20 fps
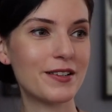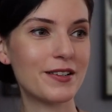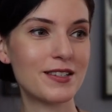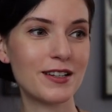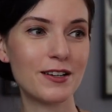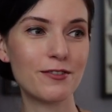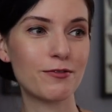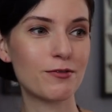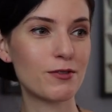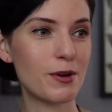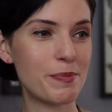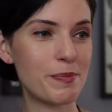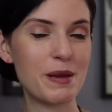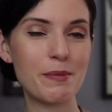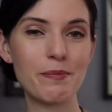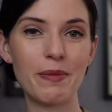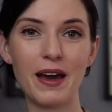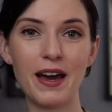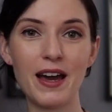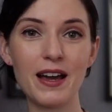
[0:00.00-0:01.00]
instead of
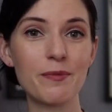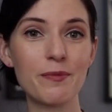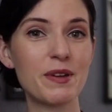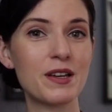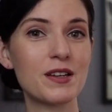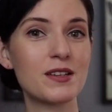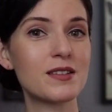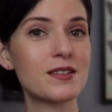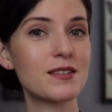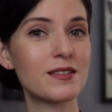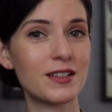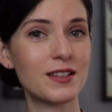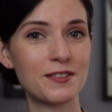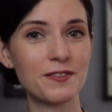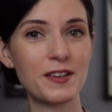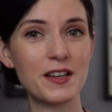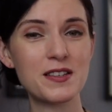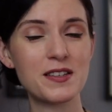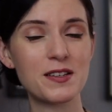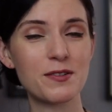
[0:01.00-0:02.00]
ripping back, because let's
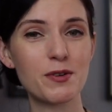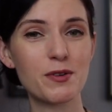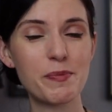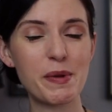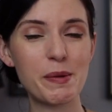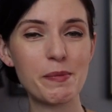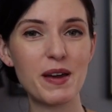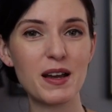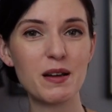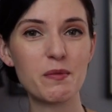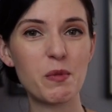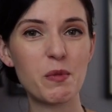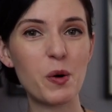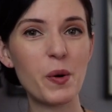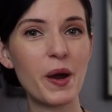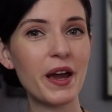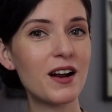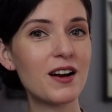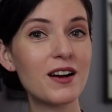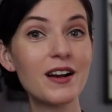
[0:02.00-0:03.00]
face it, ripping back
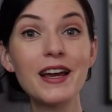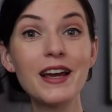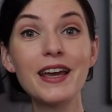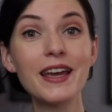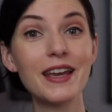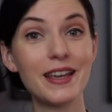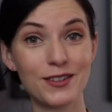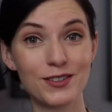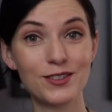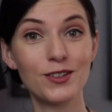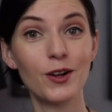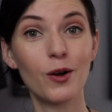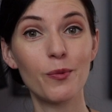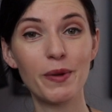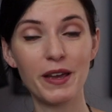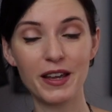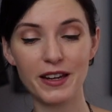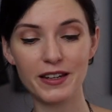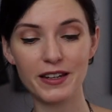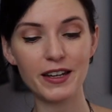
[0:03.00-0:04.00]
mohair is no
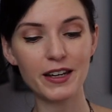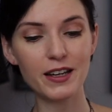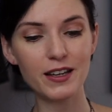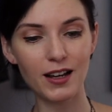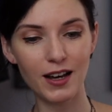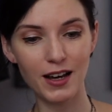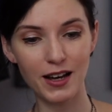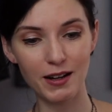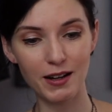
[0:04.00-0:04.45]
picnic.